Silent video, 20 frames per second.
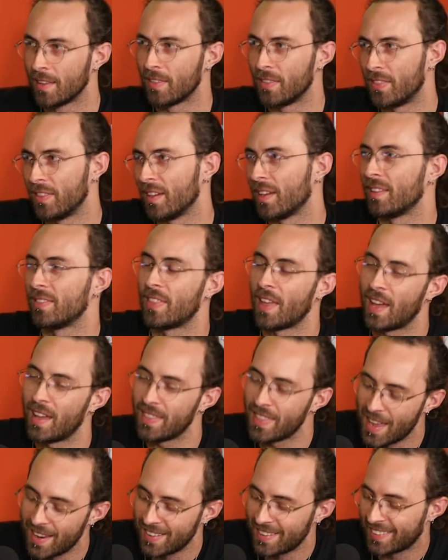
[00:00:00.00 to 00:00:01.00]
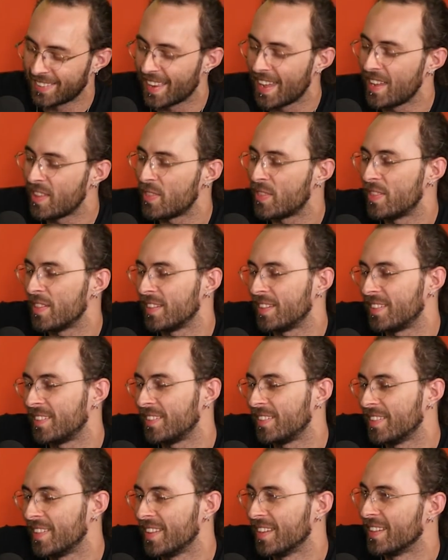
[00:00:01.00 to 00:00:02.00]
th- that that is like this
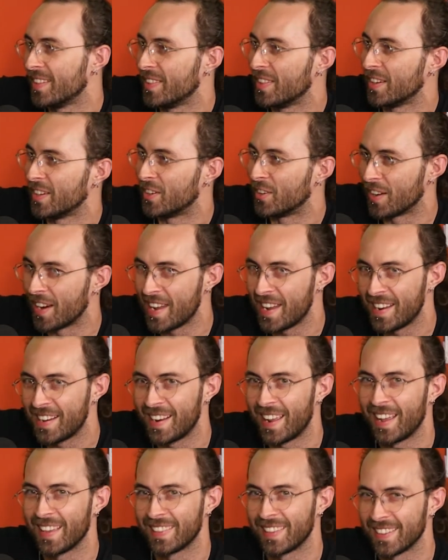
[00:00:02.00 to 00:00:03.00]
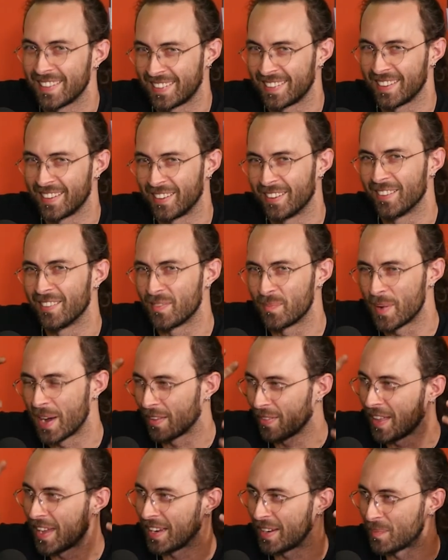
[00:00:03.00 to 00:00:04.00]
the the grain at the center of my
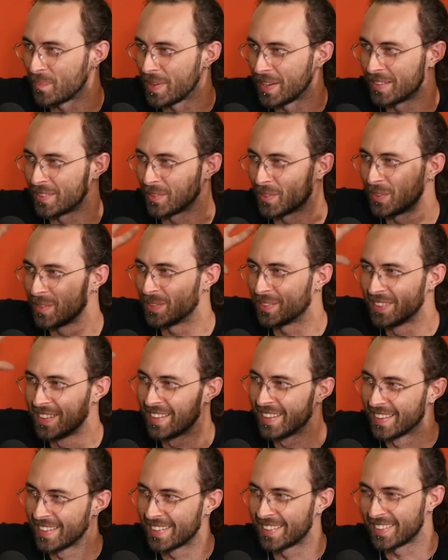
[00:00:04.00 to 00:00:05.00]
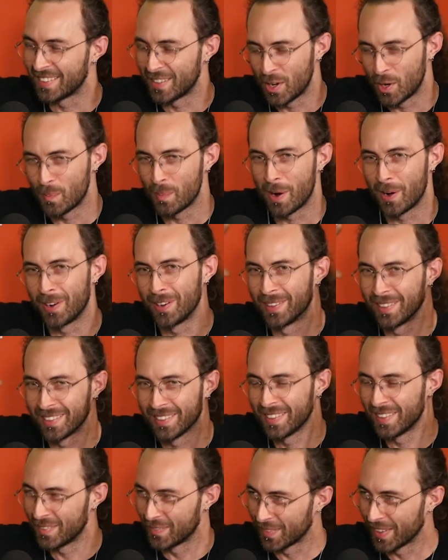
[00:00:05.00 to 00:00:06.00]
like mental snowball
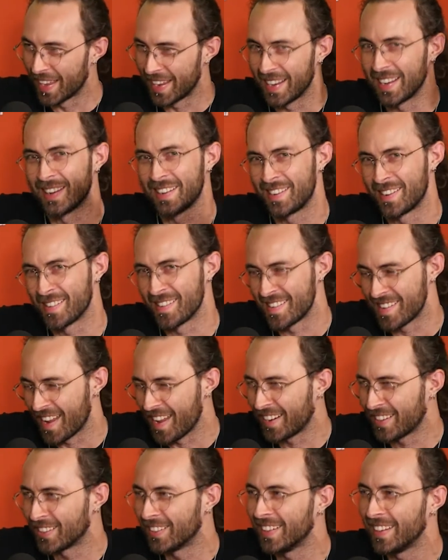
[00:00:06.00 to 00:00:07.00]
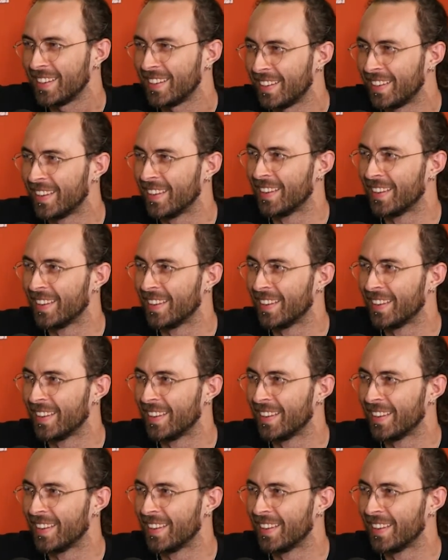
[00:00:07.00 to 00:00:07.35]
of like trajectory